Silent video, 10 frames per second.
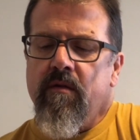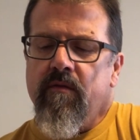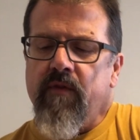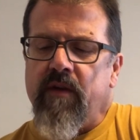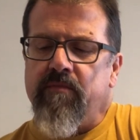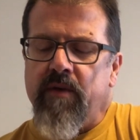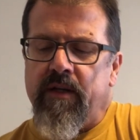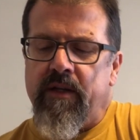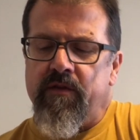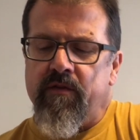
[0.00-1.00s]
Facebook
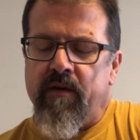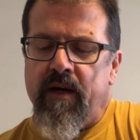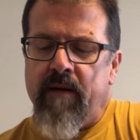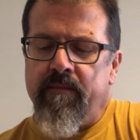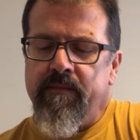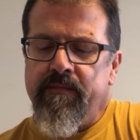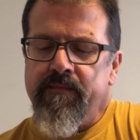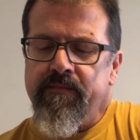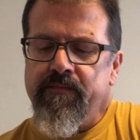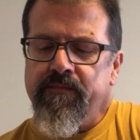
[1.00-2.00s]
and Instagram.
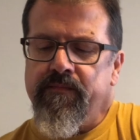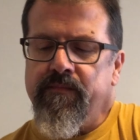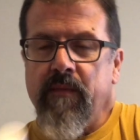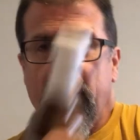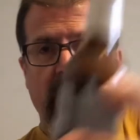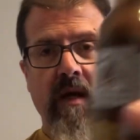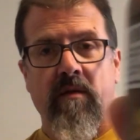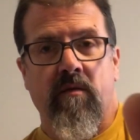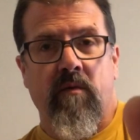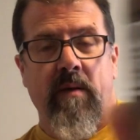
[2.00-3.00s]

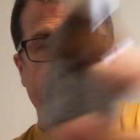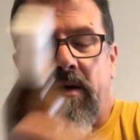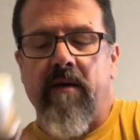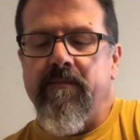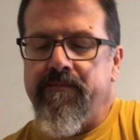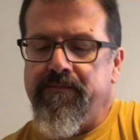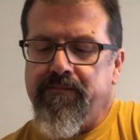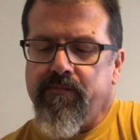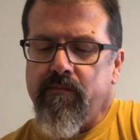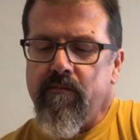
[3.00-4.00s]
And their website.
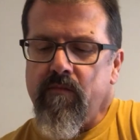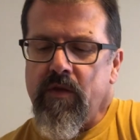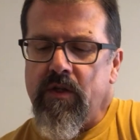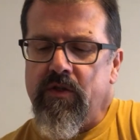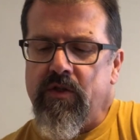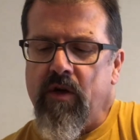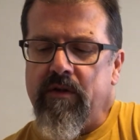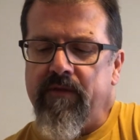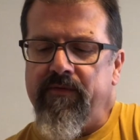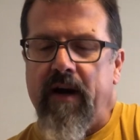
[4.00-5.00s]

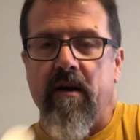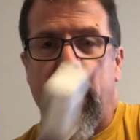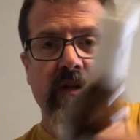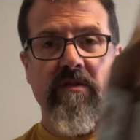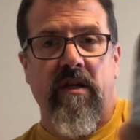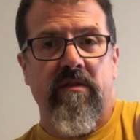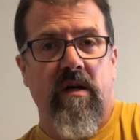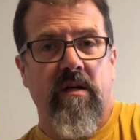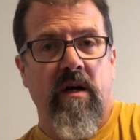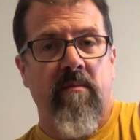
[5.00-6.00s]

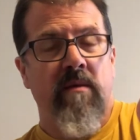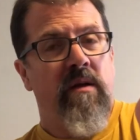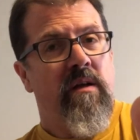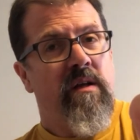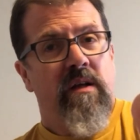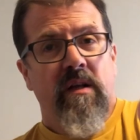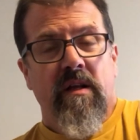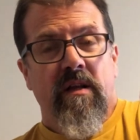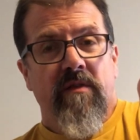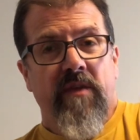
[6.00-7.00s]
StokeTheFireHotSauce.com.
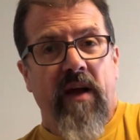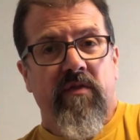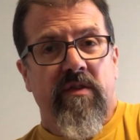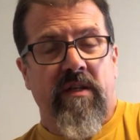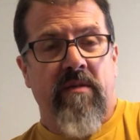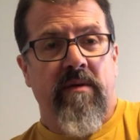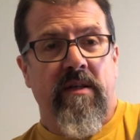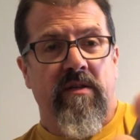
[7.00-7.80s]
Thanks for sending me the